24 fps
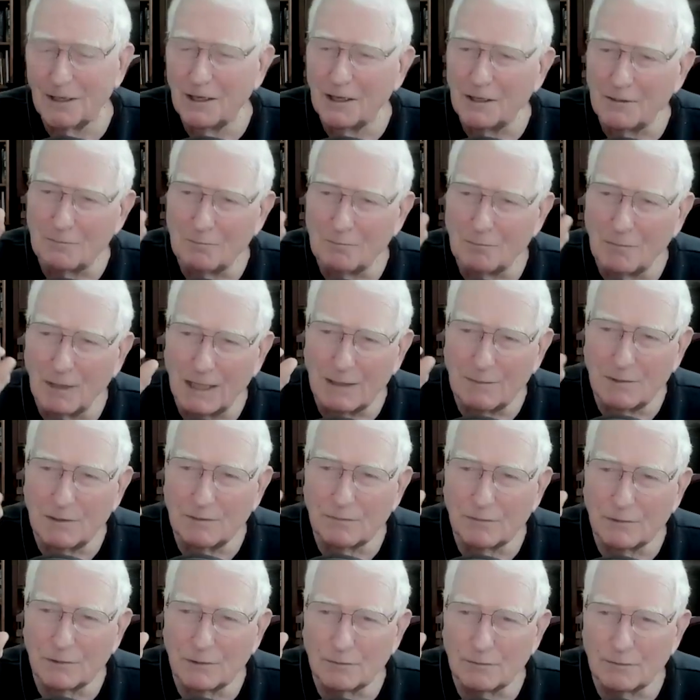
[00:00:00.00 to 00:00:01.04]
And maybe
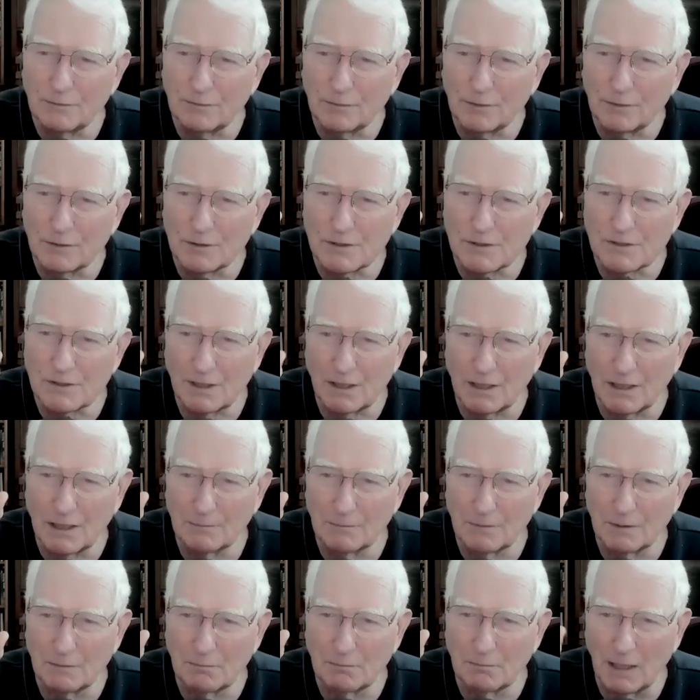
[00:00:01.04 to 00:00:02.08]
for the first
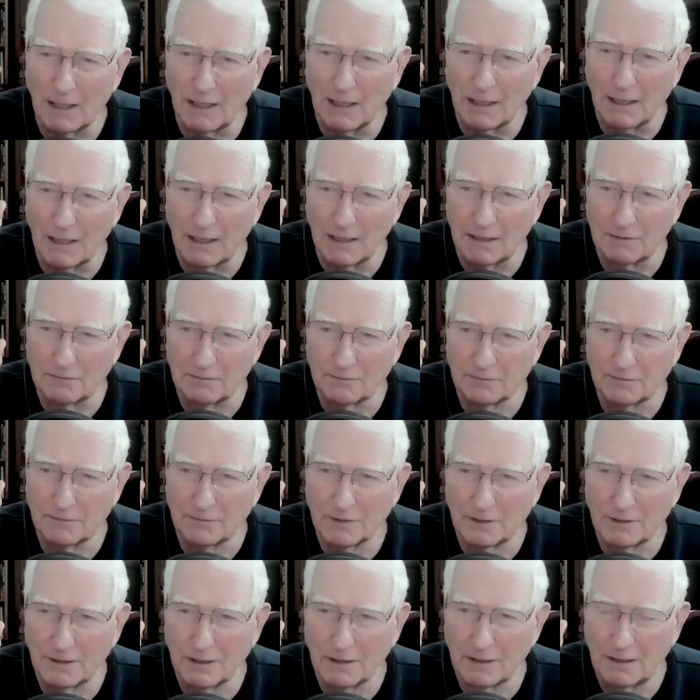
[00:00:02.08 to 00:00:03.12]
time in my life,
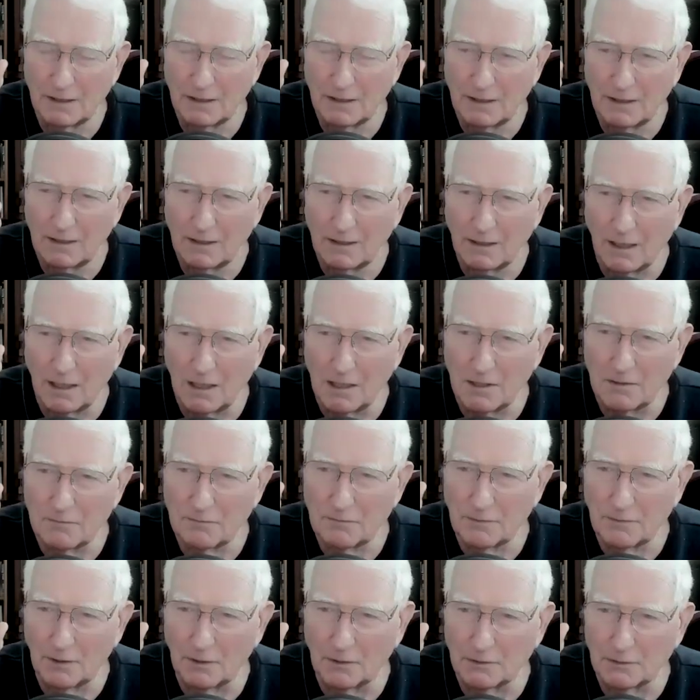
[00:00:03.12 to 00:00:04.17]
I
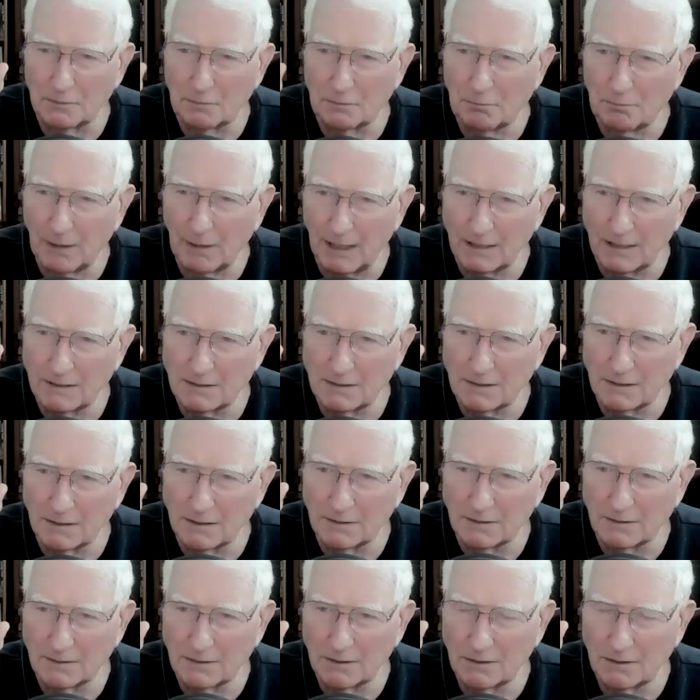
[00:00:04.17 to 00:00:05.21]
felt
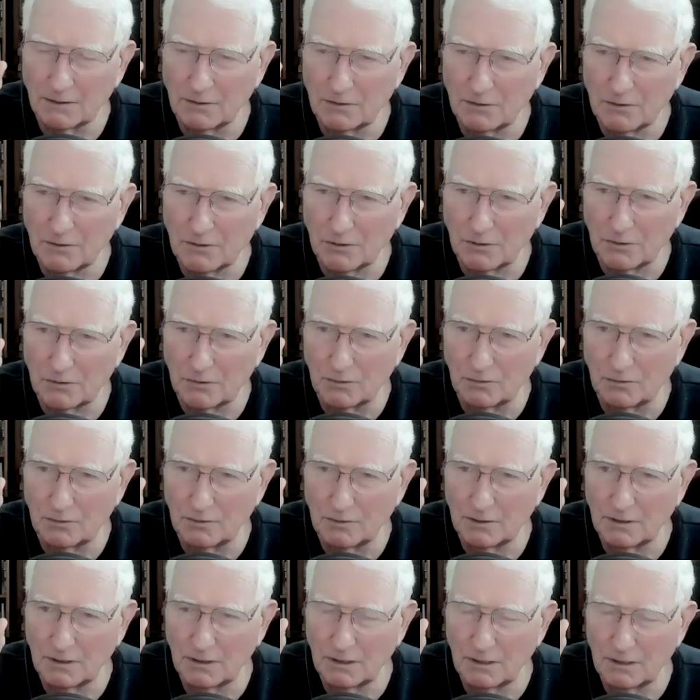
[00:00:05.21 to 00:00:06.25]
penitent too
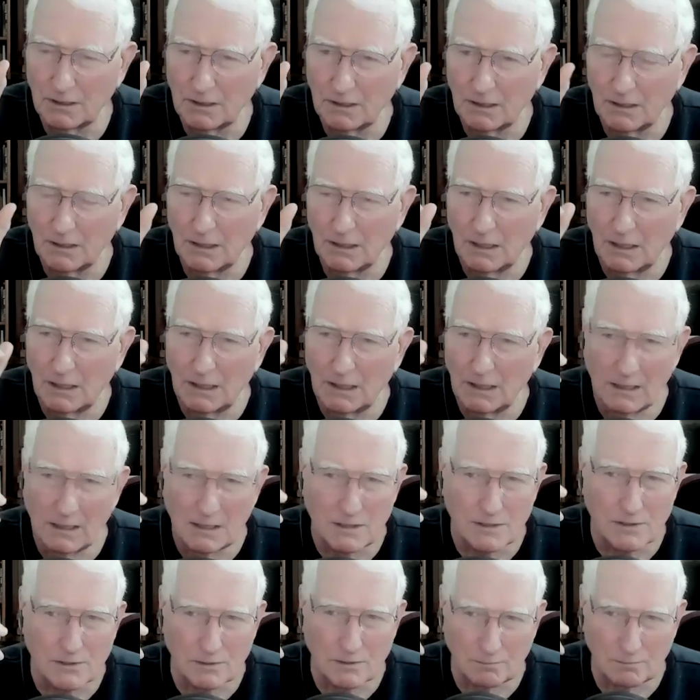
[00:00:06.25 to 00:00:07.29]

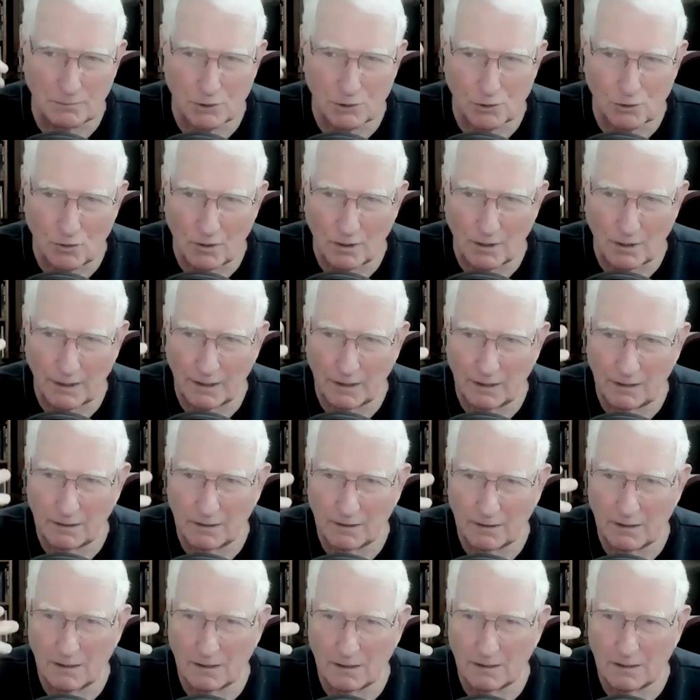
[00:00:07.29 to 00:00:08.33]
some joy,
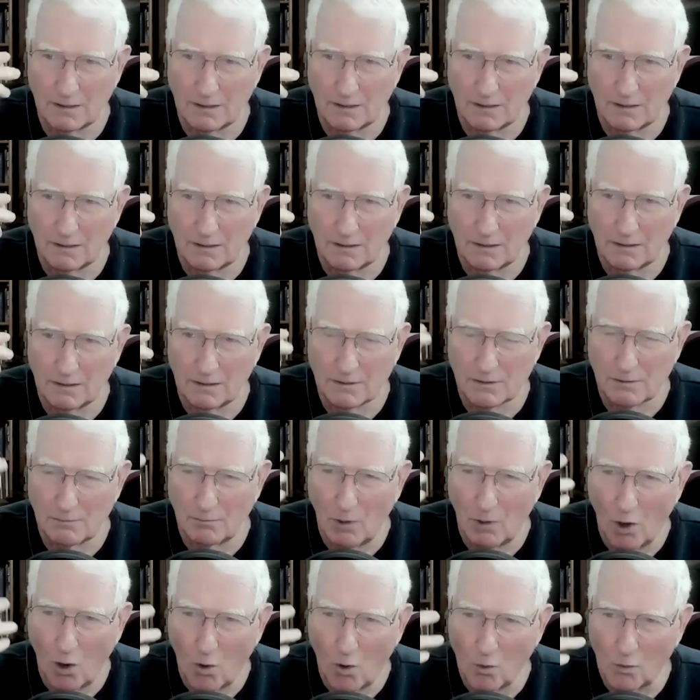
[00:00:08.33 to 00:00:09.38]
some
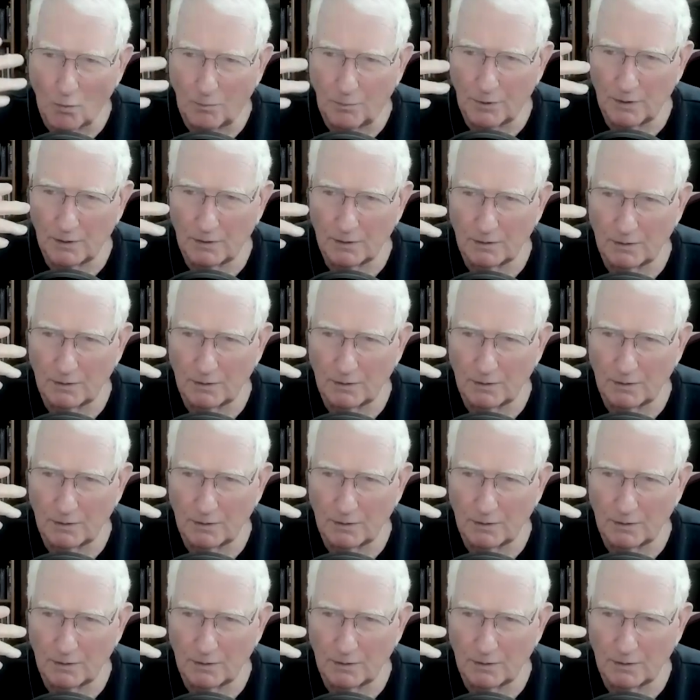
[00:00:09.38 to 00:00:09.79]
hope.